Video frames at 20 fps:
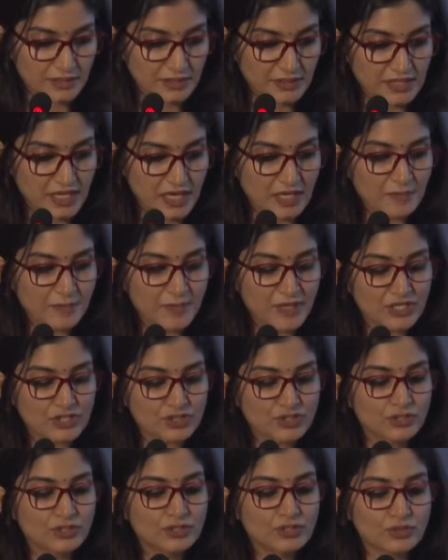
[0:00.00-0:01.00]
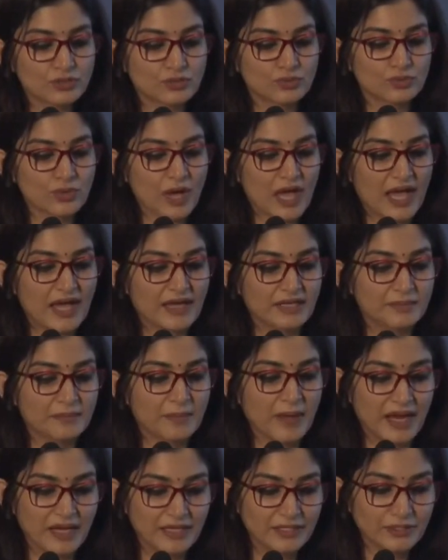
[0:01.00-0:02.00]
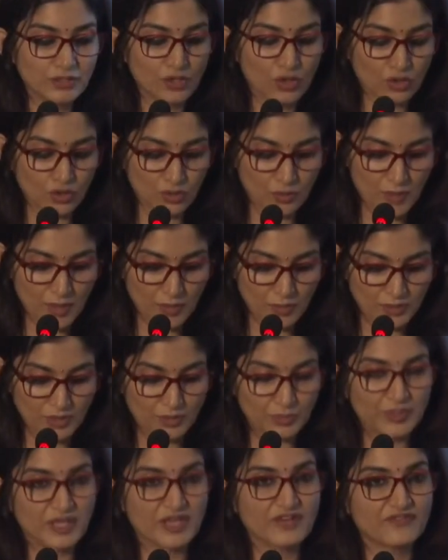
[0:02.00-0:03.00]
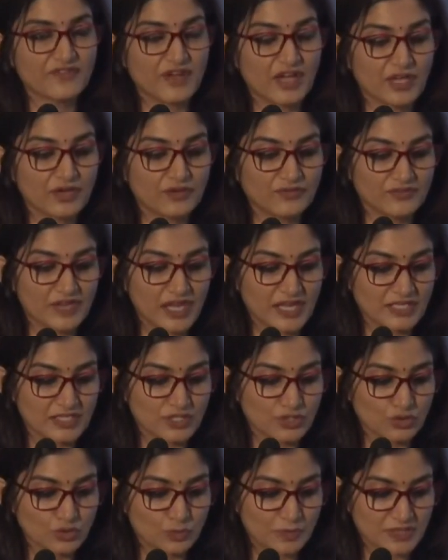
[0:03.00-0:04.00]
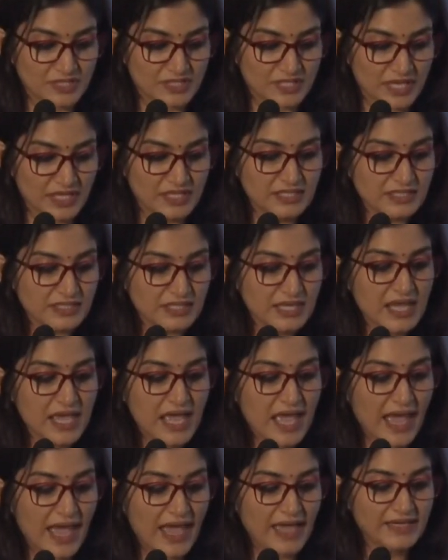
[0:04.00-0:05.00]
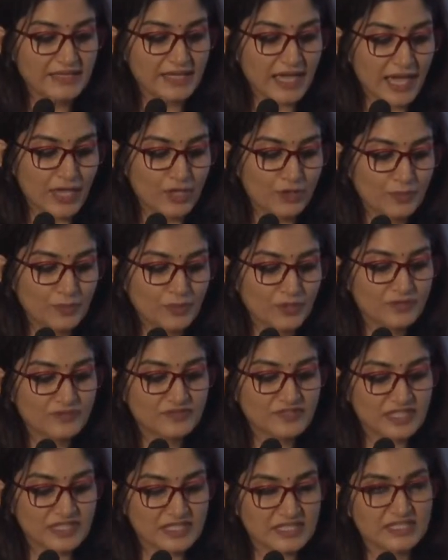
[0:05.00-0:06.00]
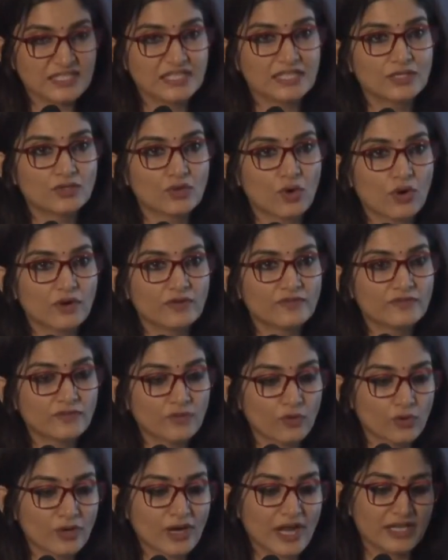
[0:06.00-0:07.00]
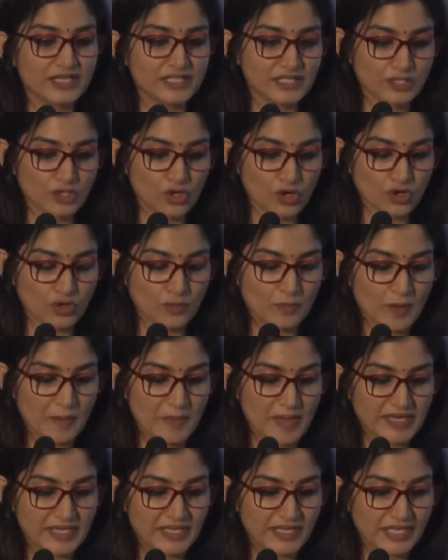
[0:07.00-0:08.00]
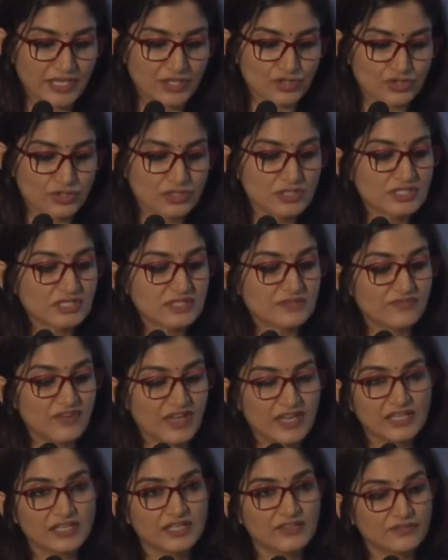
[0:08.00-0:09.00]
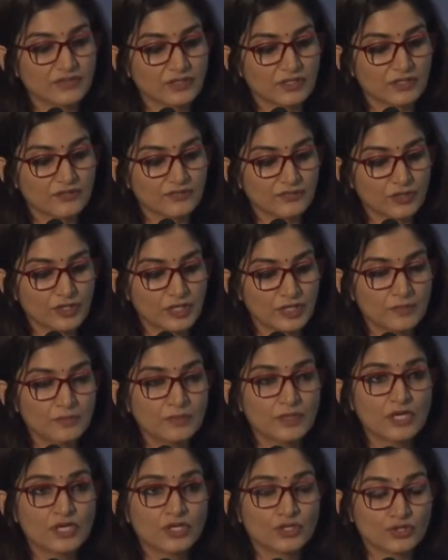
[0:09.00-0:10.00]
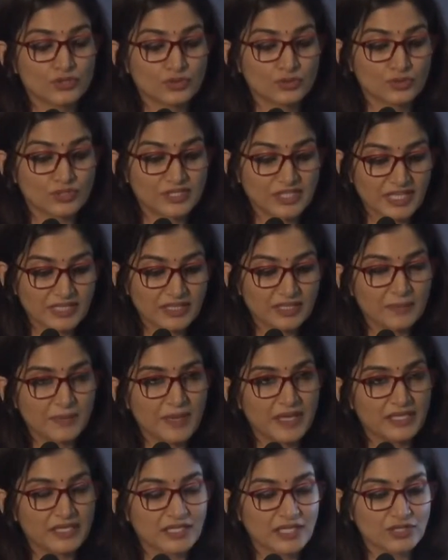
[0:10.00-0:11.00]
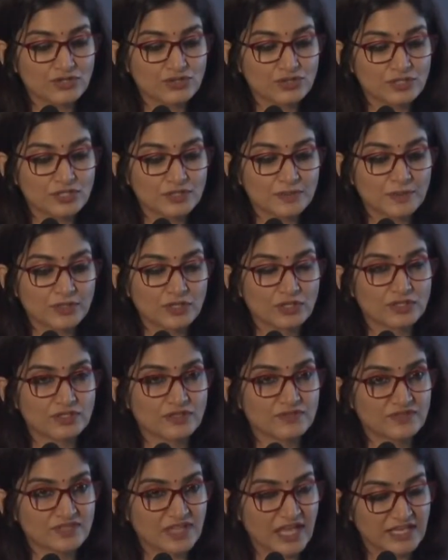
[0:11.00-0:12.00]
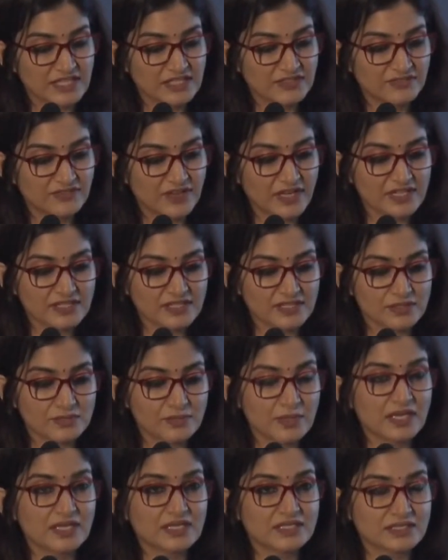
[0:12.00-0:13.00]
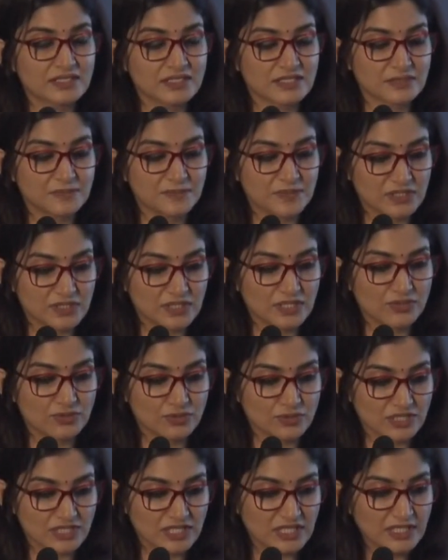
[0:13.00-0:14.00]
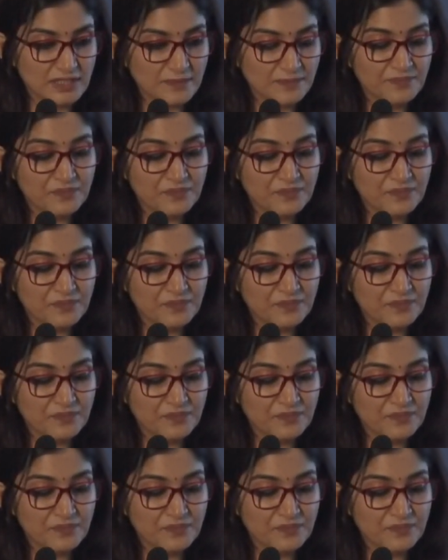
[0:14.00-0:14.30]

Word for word: young patient who had mild glaucoma with a VFI of 92% and IOP of 16 on four anti-glaucoma medications. Very difficult for him to take the medications because of side effects as well as his busy routine.